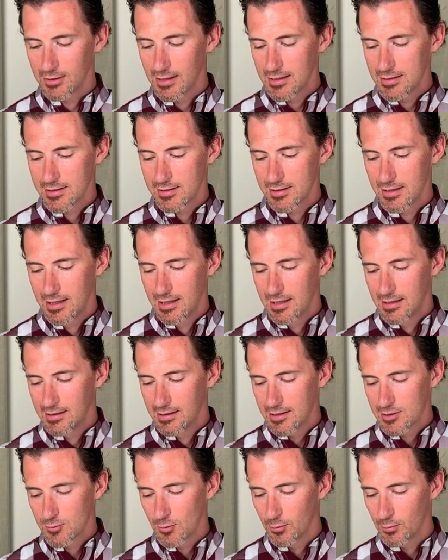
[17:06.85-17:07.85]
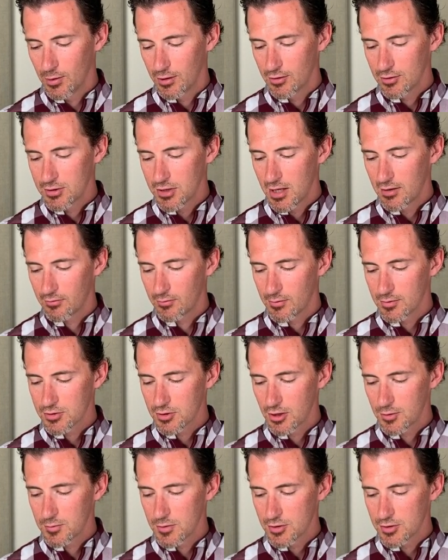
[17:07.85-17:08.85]
That's what we understand from the
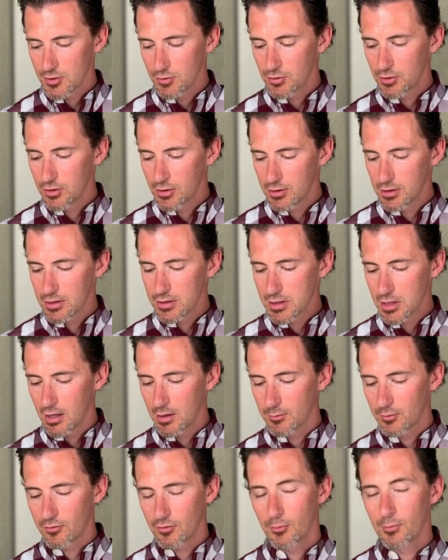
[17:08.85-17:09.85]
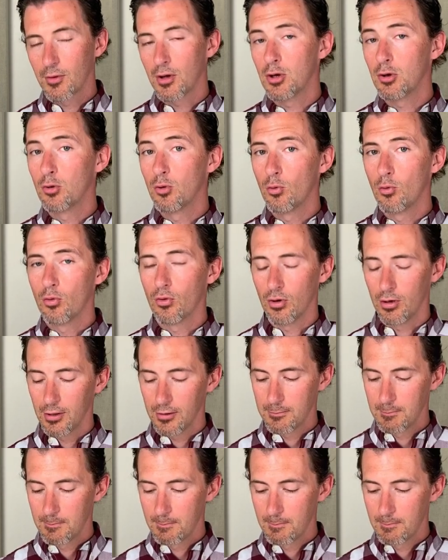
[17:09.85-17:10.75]
Scripture. So goodness comes from the Lord.